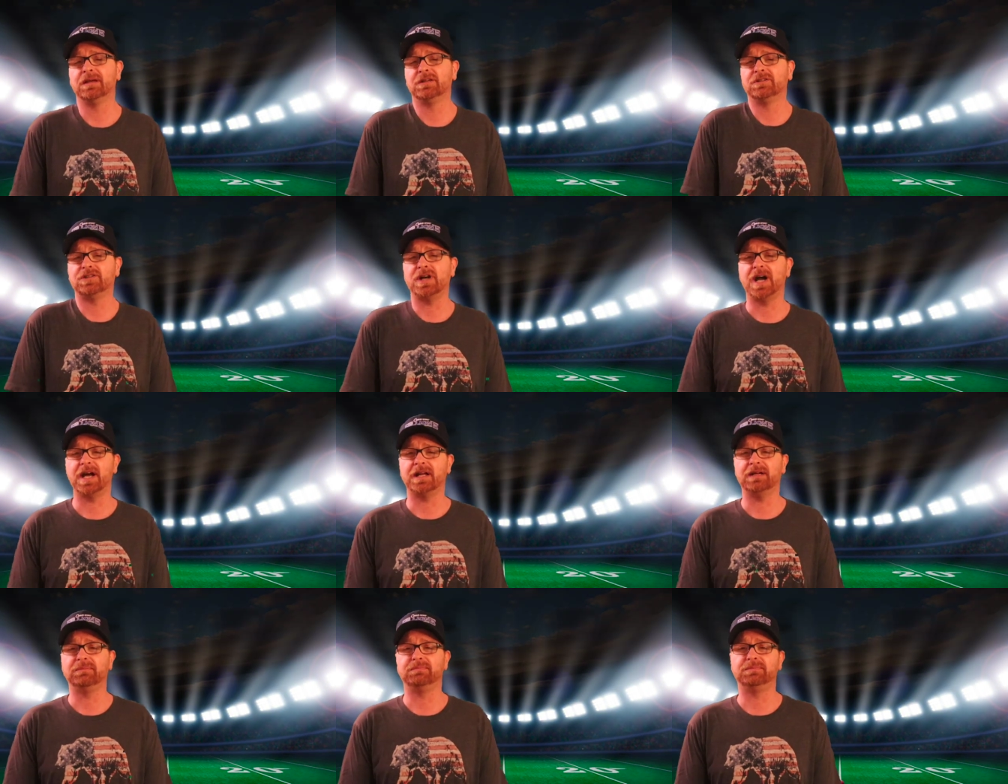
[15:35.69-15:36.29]

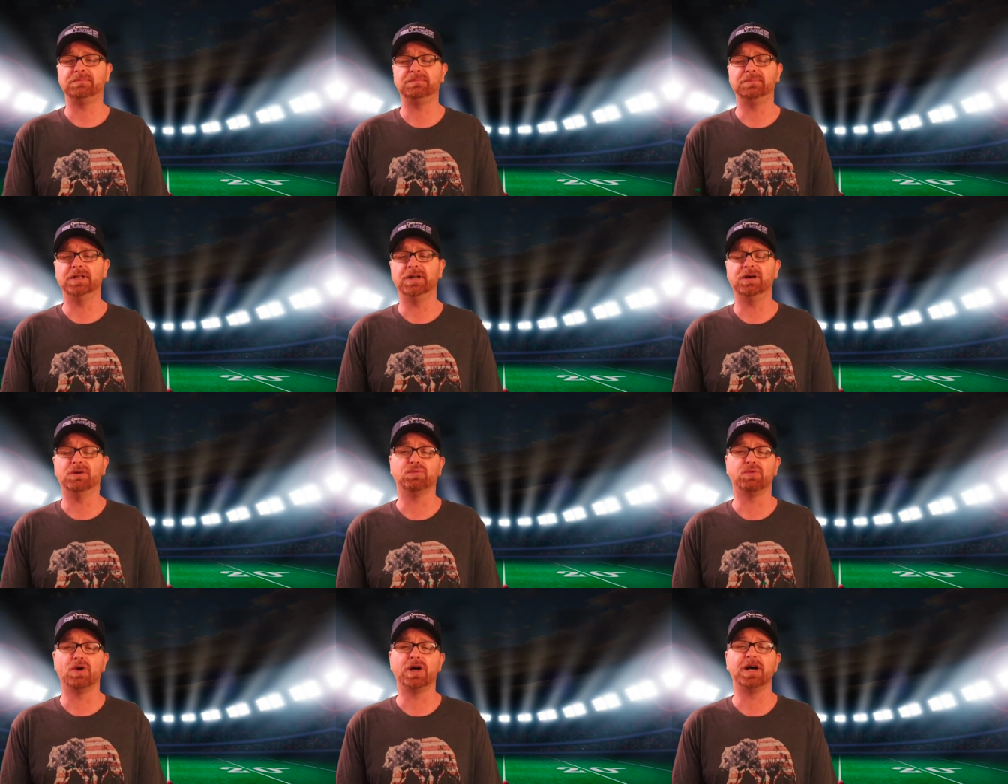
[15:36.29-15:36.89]
try to, you
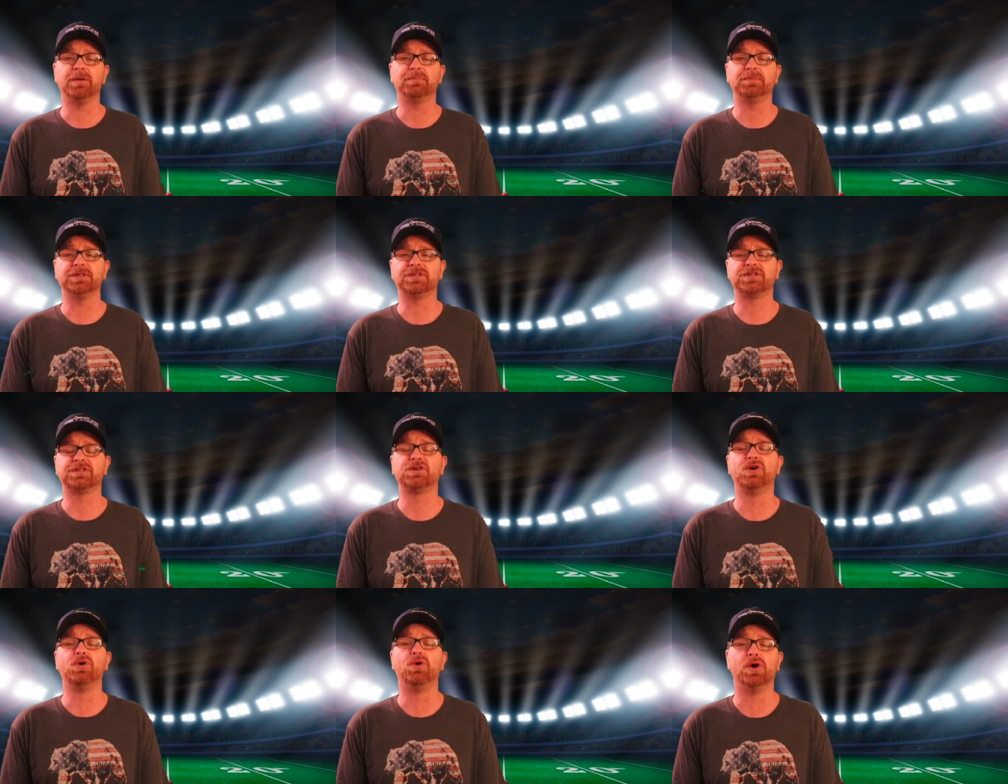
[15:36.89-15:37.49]
know, run up the
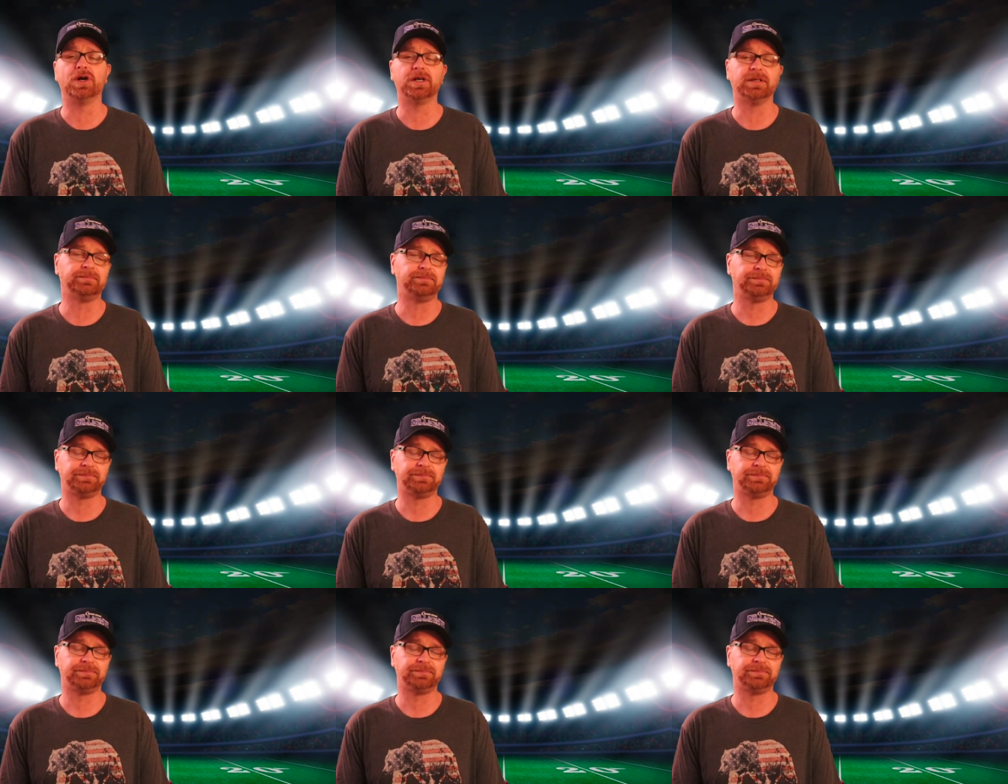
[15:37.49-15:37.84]
score.